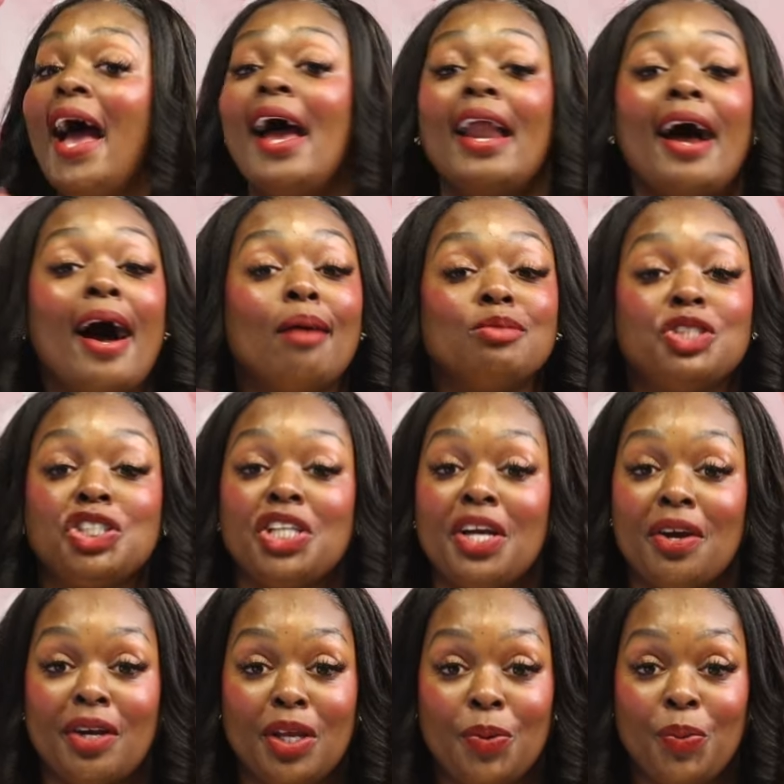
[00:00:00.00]
And I'm
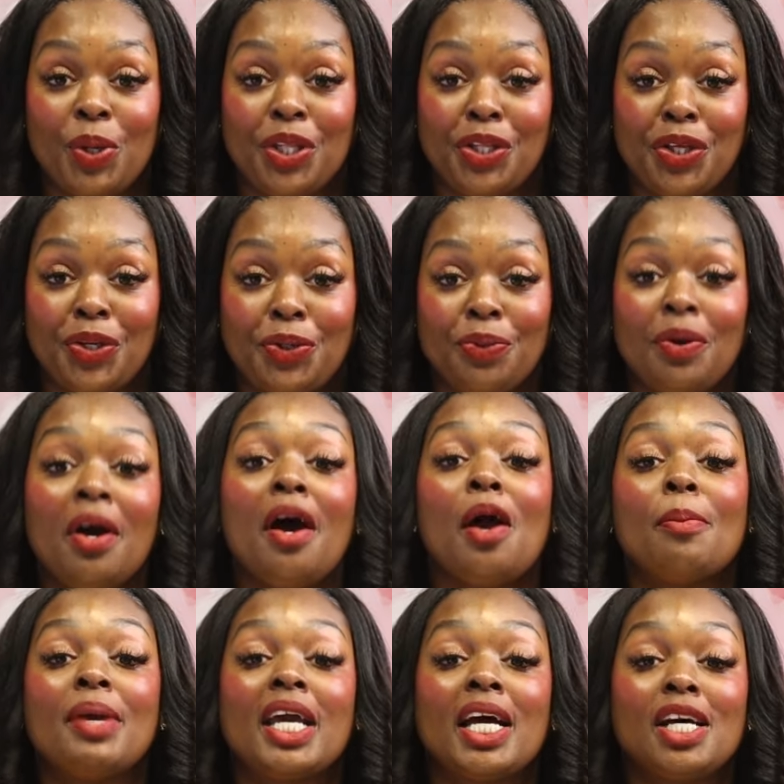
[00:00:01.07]
sharing it with you
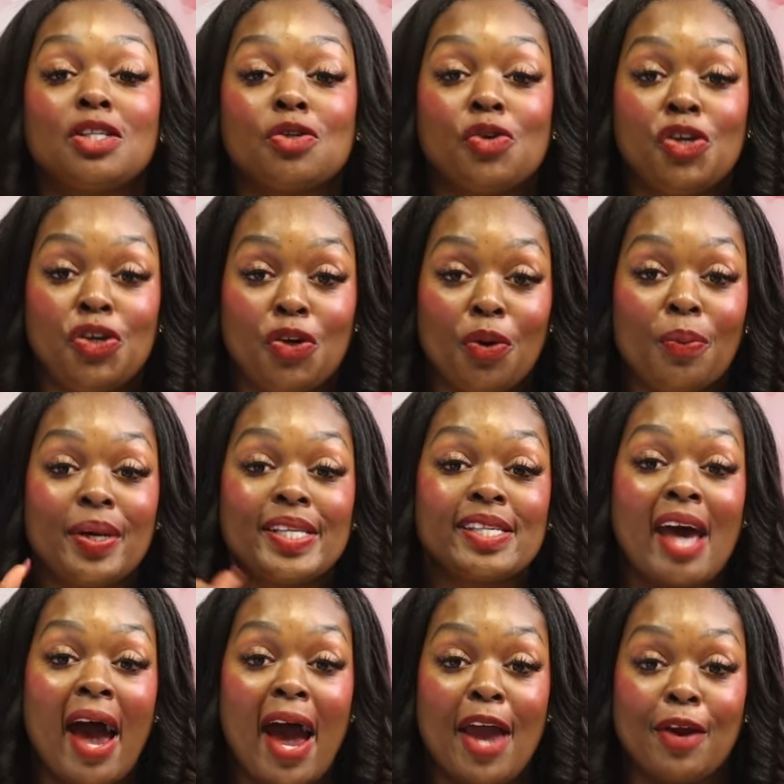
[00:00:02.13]
because you're
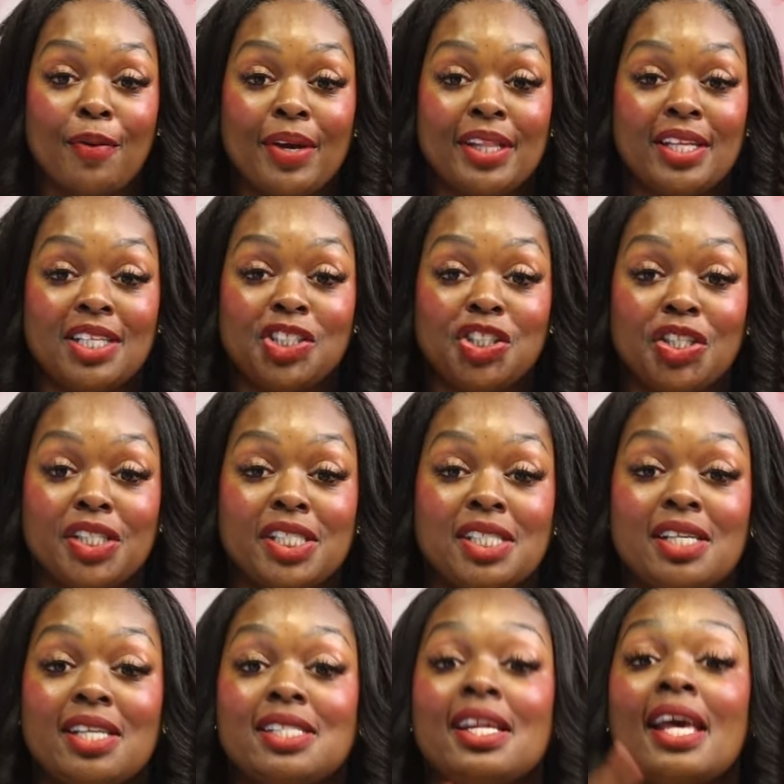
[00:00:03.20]
retiring this year,
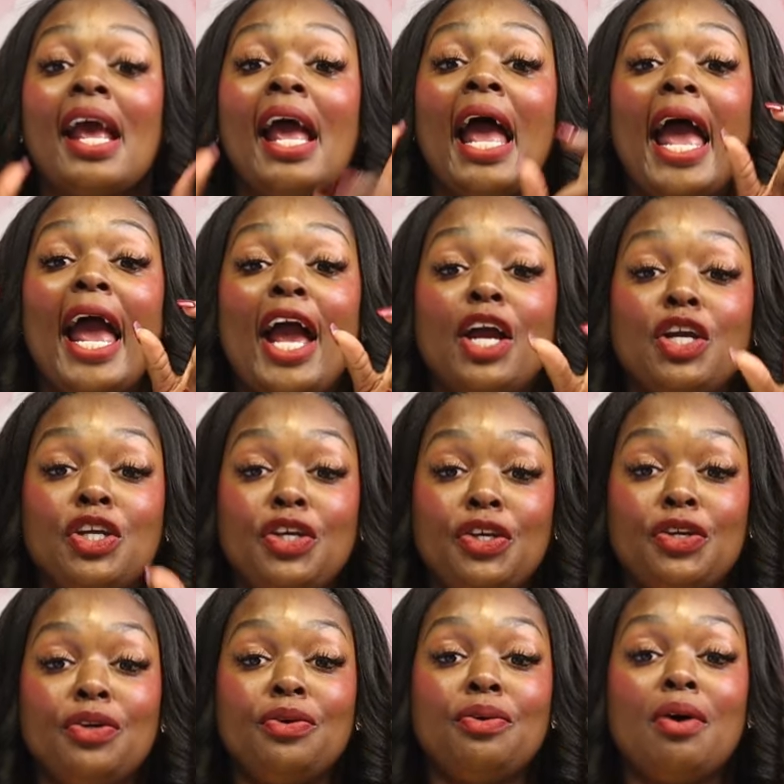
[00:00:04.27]
sis, and
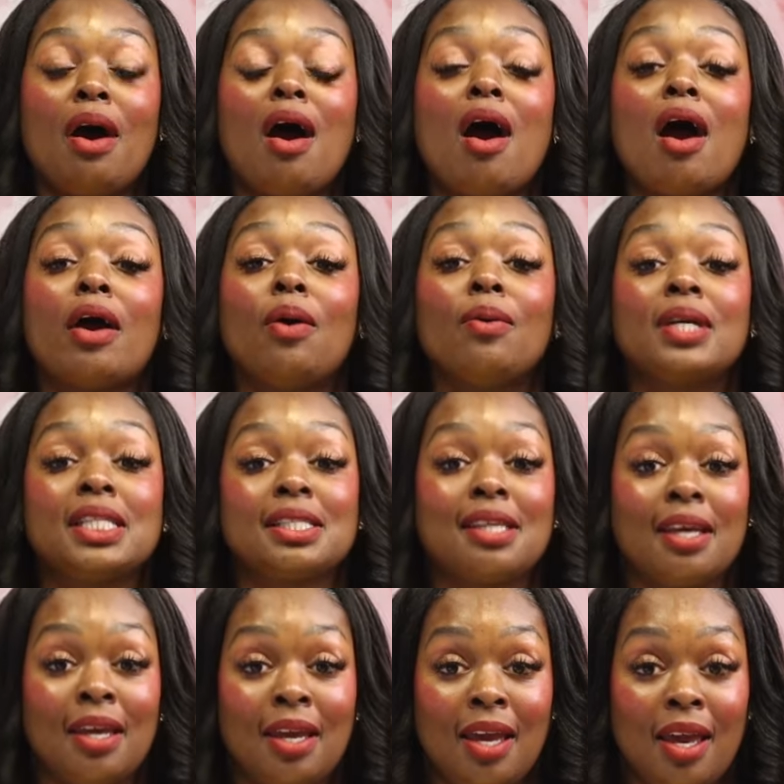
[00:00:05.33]
you are going
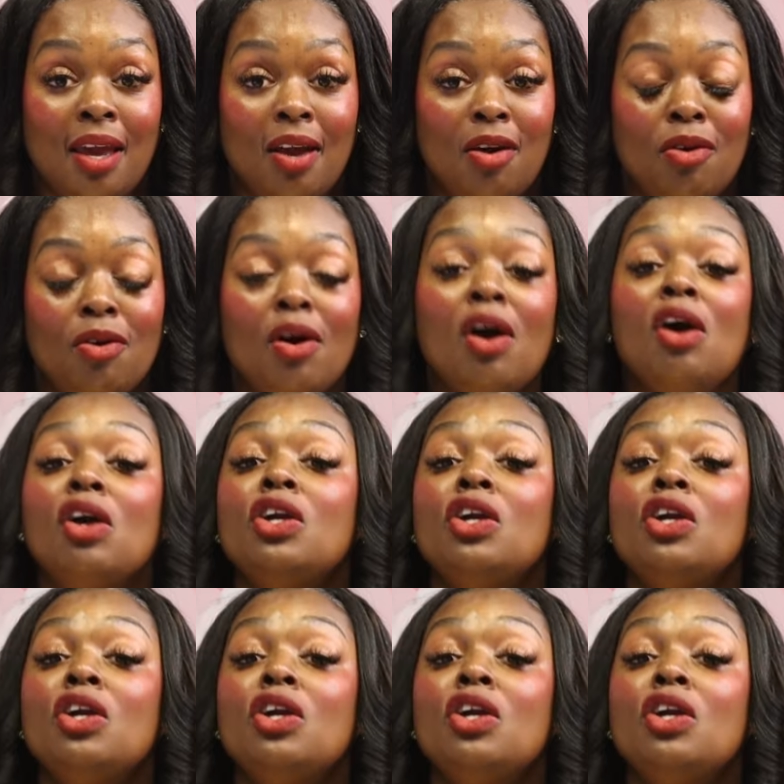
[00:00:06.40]
to heal.